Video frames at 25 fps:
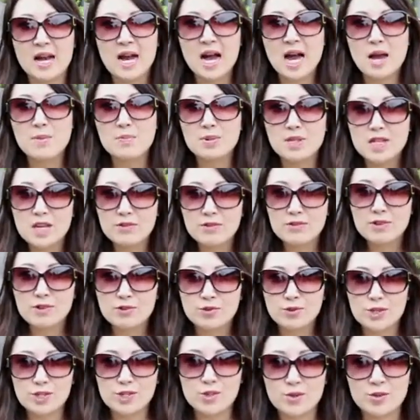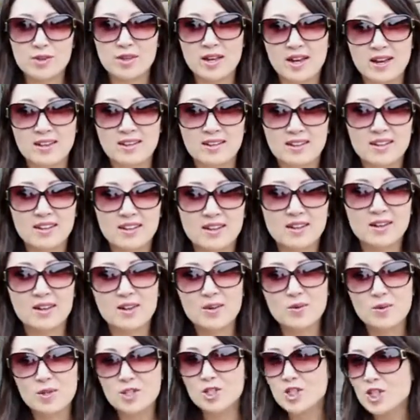I believe if we do that,
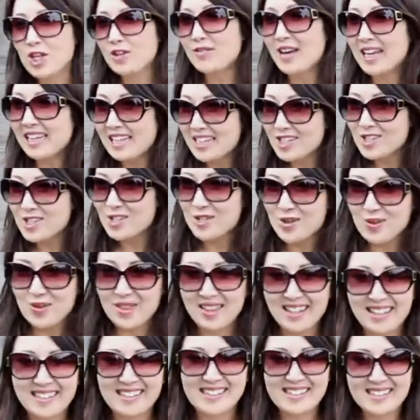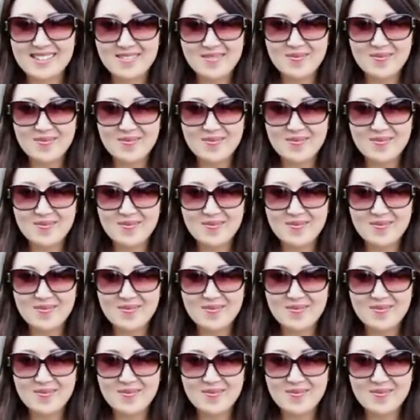we'll achieve at least two things.